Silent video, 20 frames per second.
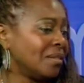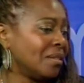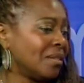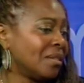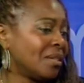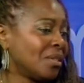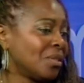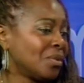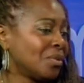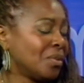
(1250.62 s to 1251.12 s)

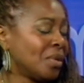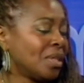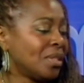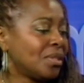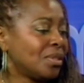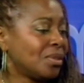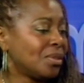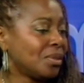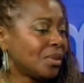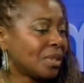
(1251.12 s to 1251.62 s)
are the
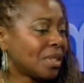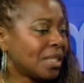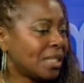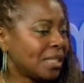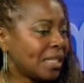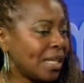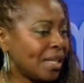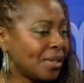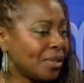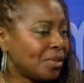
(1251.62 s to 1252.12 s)
ones who are going
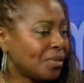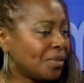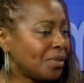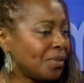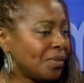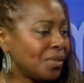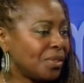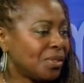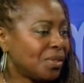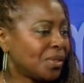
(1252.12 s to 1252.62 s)
to take over the
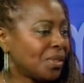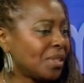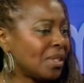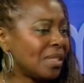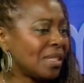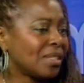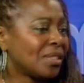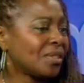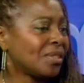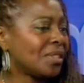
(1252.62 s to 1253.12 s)
future and all
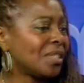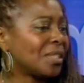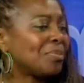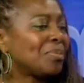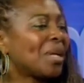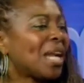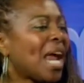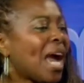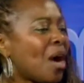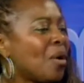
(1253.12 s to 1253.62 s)
this other thing,
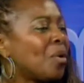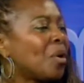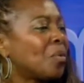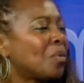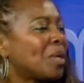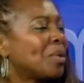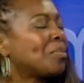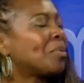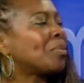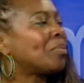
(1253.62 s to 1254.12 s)
but how are
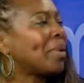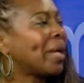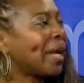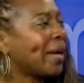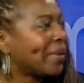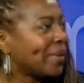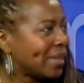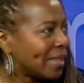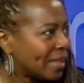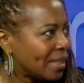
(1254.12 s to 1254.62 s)
we
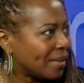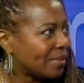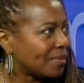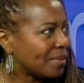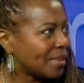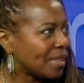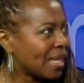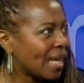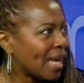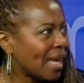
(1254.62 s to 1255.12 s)
preparing them
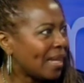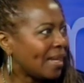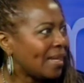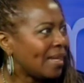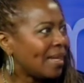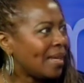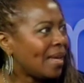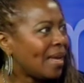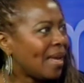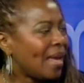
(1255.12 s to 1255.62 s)
for that?
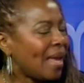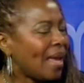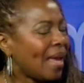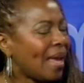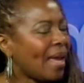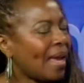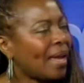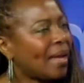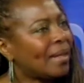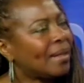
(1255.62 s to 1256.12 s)
Right.
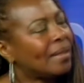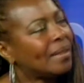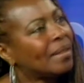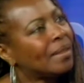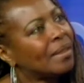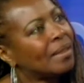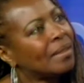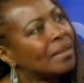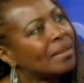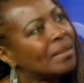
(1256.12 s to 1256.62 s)
And okay.
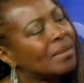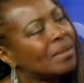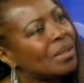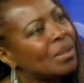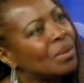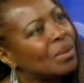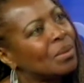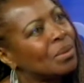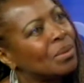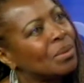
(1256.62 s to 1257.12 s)

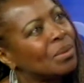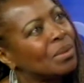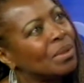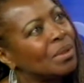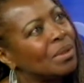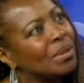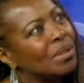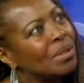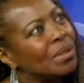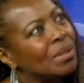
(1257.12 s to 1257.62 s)
so
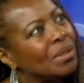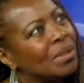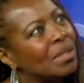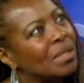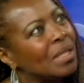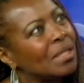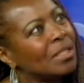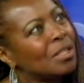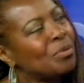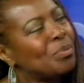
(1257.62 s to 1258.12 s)

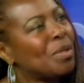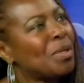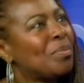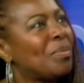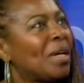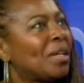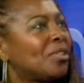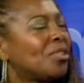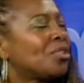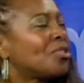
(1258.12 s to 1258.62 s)
to be
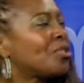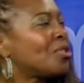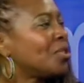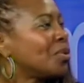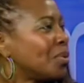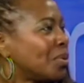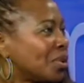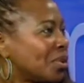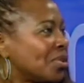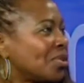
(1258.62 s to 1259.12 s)
better
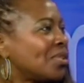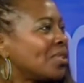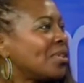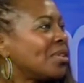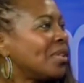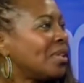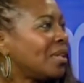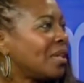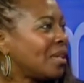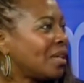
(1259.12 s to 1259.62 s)
stewards
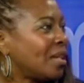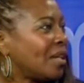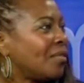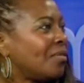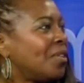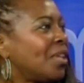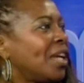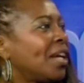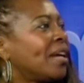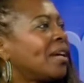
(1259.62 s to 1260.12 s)

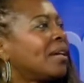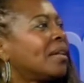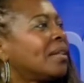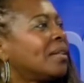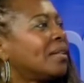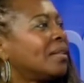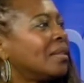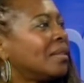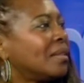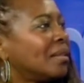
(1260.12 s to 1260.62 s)
of their
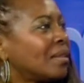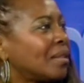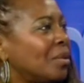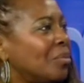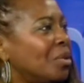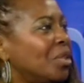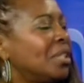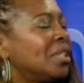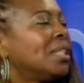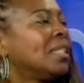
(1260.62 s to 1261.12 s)

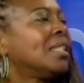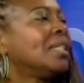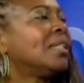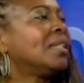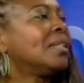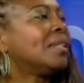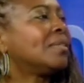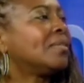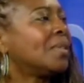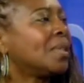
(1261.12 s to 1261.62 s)

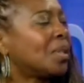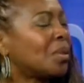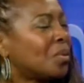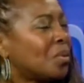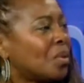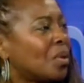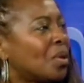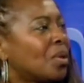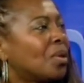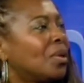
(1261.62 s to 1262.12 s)
community, of their
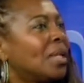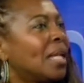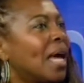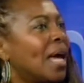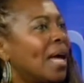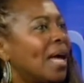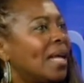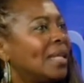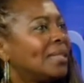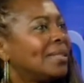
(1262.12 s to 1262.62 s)
world,
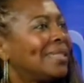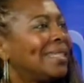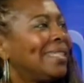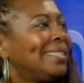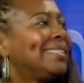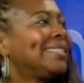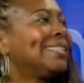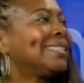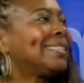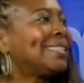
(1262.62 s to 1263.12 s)

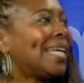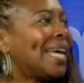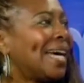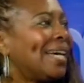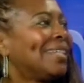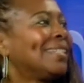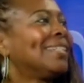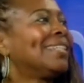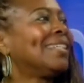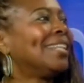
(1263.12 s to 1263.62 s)
teach us
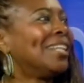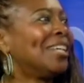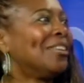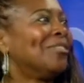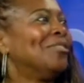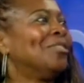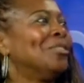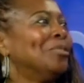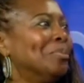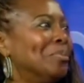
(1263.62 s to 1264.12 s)
how to love
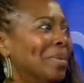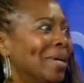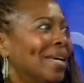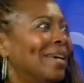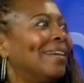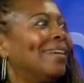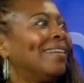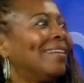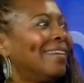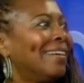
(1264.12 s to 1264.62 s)
you
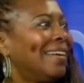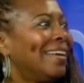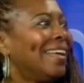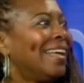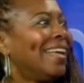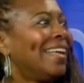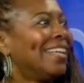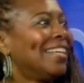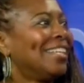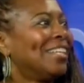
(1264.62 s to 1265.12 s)
better.
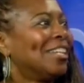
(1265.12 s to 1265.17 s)
Right. You